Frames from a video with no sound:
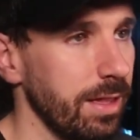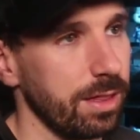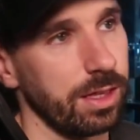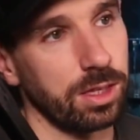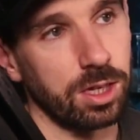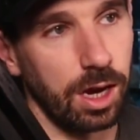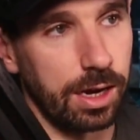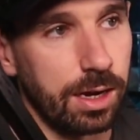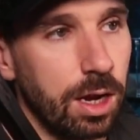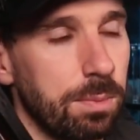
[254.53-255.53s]
And that's the
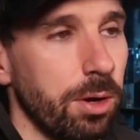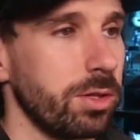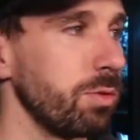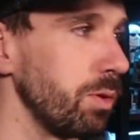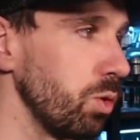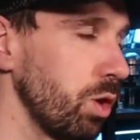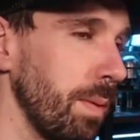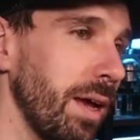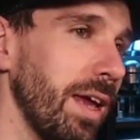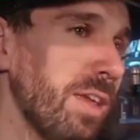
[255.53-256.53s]
entire process we're talking about here.